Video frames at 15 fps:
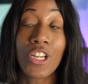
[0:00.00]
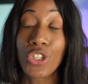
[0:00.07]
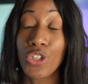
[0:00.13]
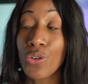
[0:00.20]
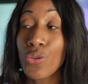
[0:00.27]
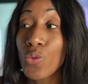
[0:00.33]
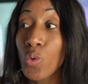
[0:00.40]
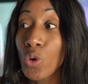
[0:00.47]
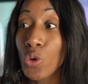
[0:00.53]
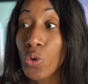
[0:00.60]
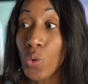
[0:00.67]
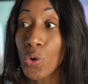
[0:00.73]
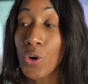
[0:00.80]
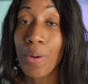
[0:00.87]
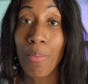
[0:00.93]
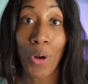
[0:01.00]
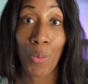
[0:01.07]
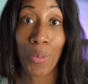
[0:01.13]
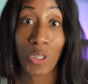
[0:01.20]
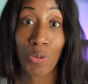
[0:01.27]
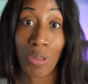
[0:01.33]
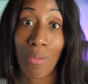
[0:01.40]
to record
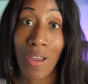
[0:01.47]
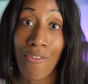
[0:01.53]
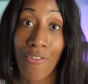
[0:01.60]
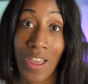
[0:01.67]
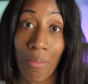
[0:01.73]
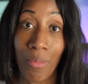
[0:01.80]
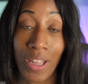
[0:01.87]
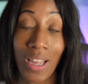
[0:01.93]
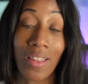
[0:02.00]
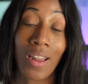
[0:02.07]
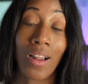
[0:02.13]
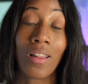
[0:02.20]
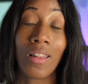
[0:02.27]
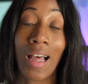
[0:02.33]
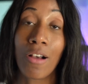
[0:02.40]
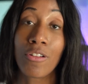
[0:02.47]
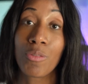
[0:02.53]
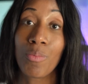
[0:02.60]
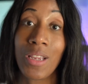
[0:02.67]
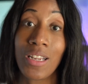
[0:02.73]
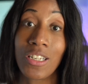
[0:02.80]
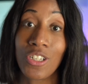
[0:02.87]
moments with my family that allows
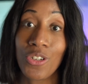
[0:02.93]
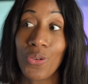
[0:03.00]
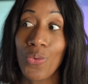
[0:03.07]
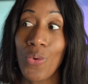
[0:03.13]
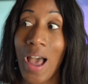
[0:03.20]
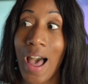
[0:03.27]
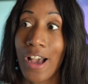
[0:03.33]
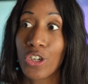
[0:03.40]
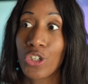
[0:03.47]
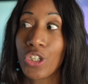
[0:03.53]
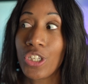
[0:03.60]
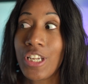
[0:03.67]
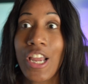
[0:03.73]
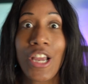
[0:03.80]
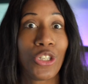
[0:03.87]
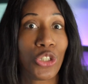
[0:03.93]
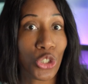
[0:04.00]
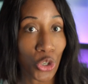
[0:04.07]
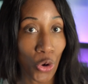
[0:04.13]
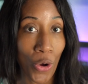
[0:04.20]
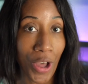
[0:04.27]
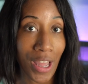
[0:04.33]
me to actually
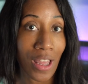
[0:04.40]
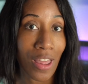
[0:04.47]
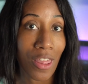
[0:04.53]
enjoy